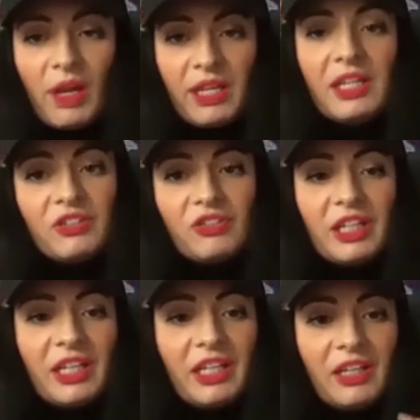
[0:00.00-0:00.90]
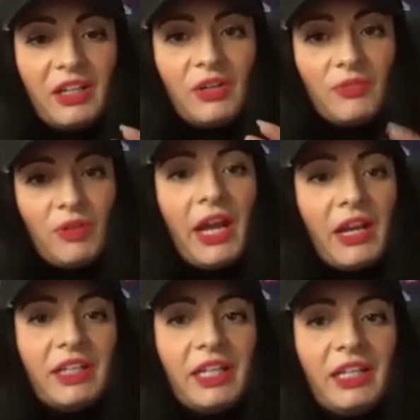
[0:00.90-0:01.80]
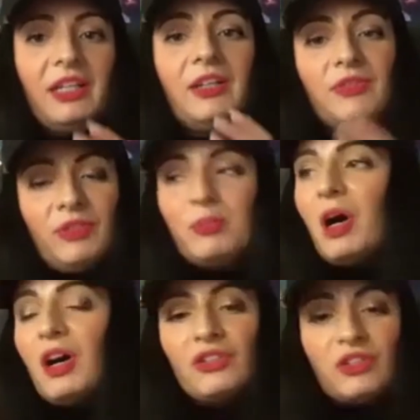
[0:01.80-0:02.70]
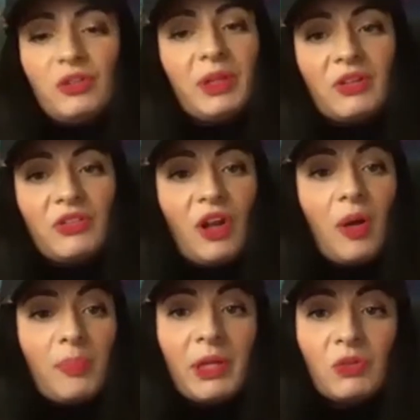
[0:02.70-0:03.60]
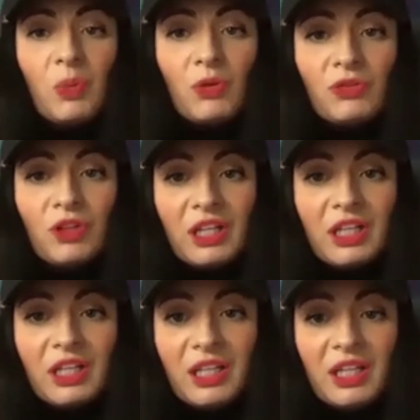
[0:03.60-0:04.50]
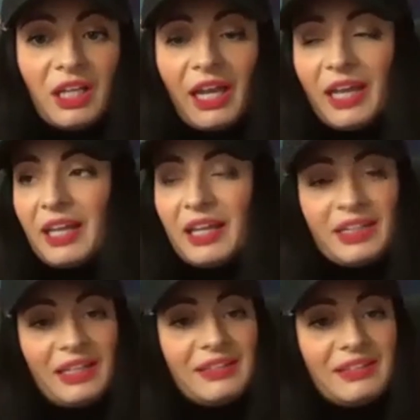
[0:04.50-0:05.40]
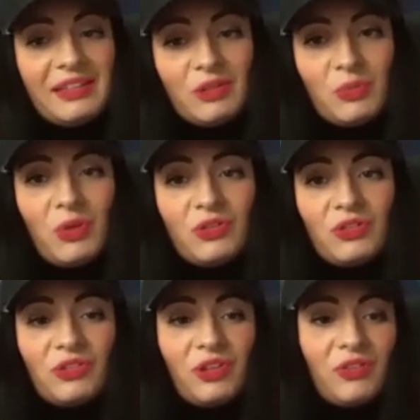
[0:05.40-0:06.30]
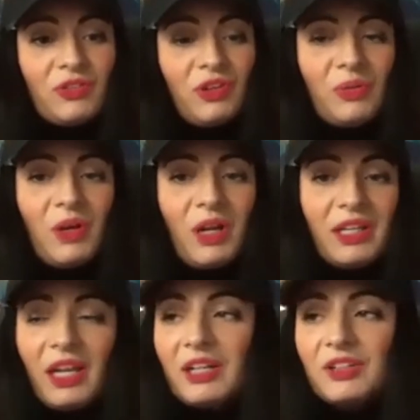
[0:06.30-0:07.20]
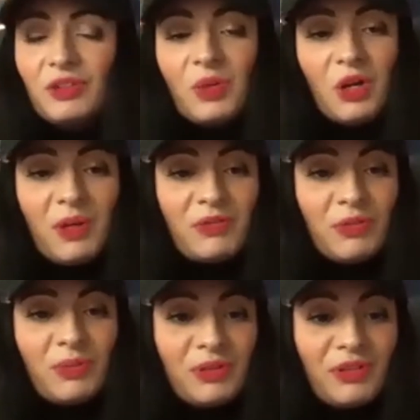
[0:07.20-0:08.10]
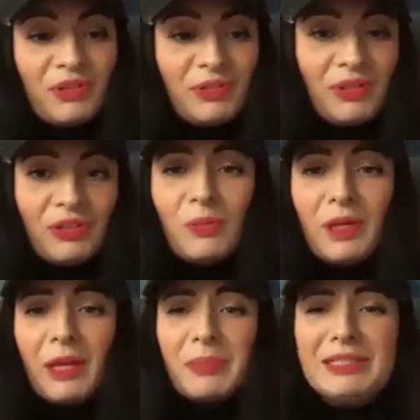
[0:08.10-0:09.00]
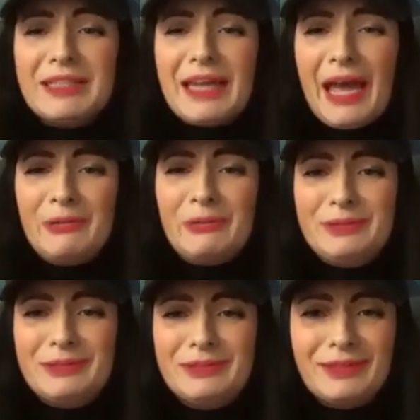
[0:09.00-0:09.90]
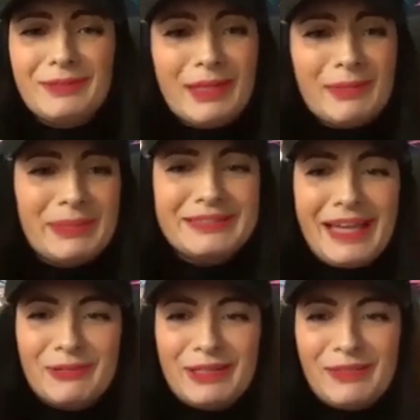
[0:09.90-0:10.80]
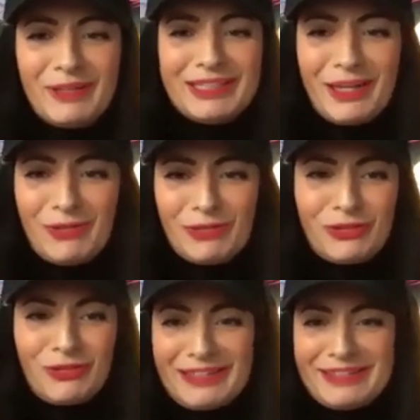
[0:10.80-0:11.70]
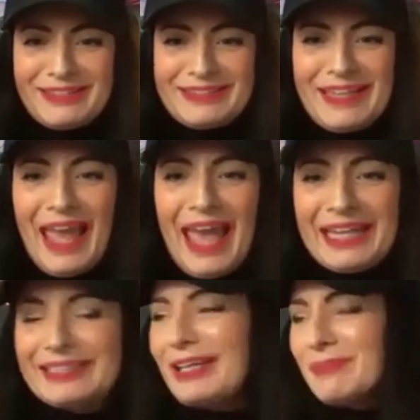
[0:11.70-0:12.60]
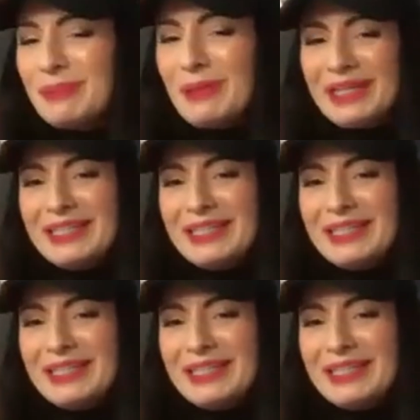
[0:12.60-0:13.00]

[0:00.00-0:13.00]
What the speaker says: literally raring for March to be able to start binge watching and sit there and watch this stuff. So yeah, I do hope everyone does. Don't let me down. I've had enough stress today. Don't put any